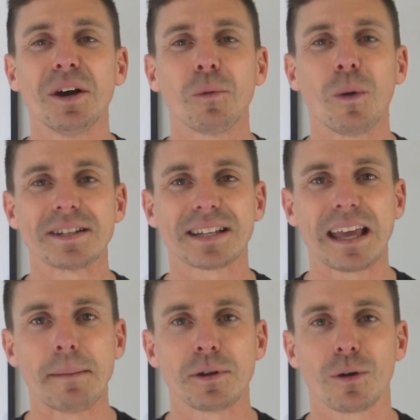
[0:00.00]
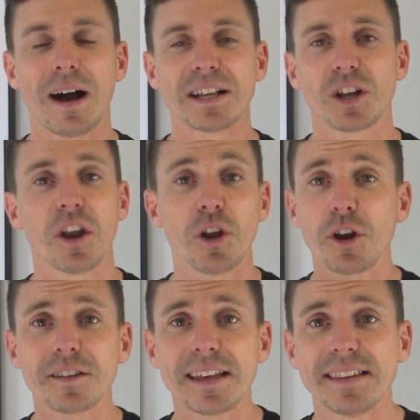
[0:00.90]
one to keep your eyes on, not
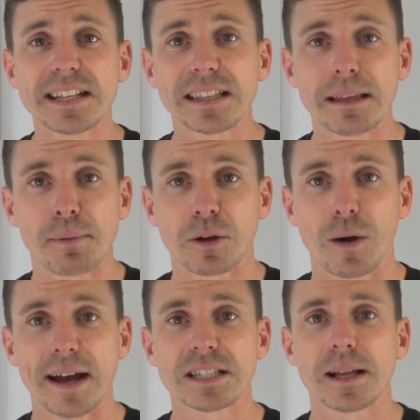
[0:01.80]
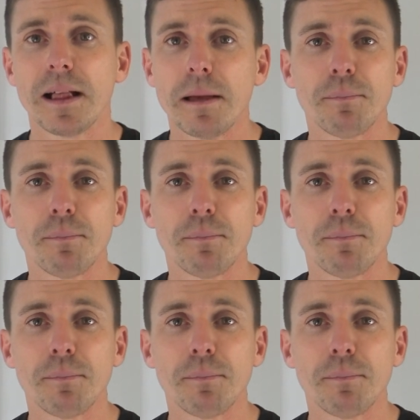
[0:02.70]
only in this Olympic race,